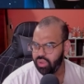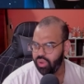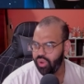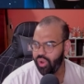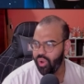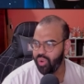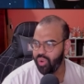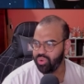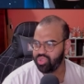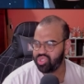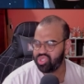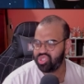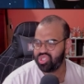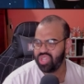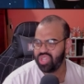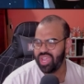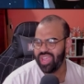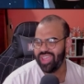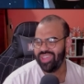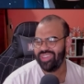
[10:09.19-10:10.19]
Oh,
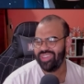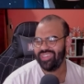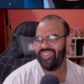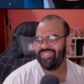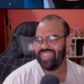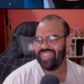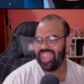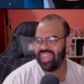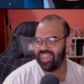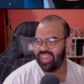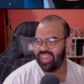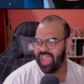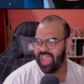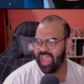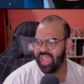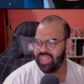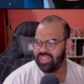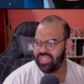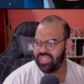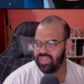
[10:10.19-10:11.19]
shit. They
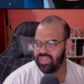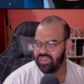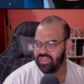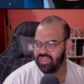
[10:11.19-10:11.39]
landed.